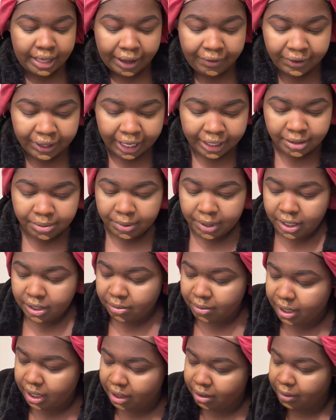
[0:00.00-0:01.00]
I feel like
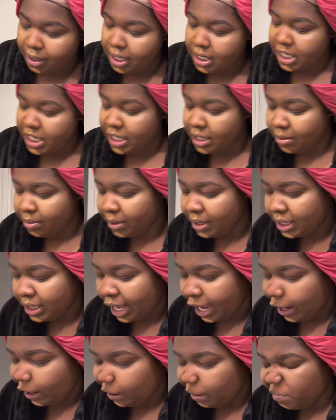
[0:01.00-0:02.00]
2023 just was
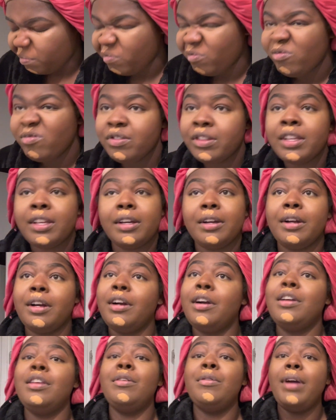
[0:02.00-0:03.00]
like,
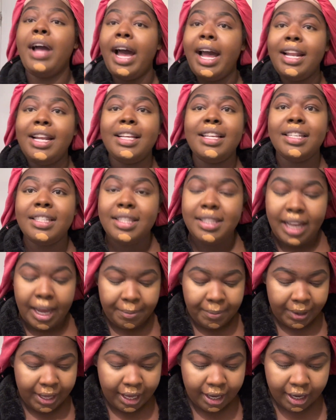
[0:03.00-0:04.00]
girl, you got this
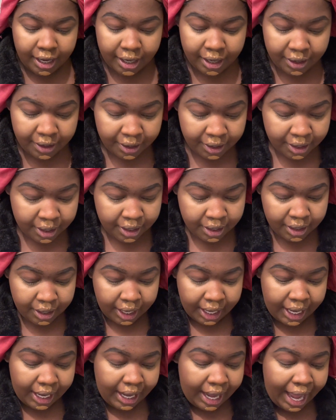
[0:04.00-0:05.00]
type of year.
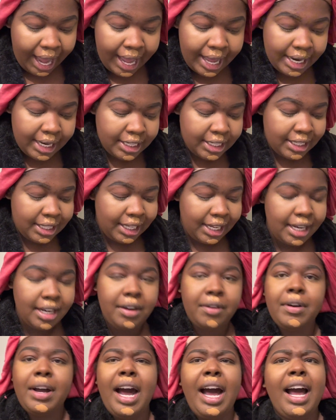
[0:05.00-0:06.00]
And I had to just lean
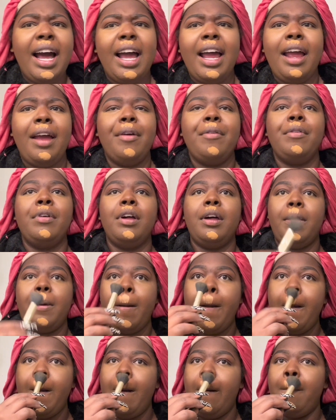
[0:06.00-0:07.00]
on God with
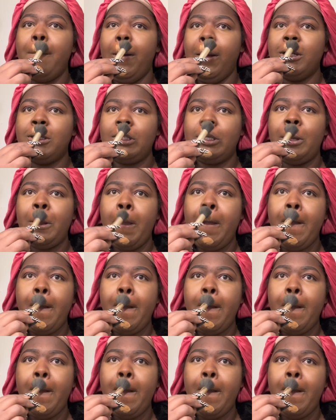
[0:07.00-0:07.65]
a bunch of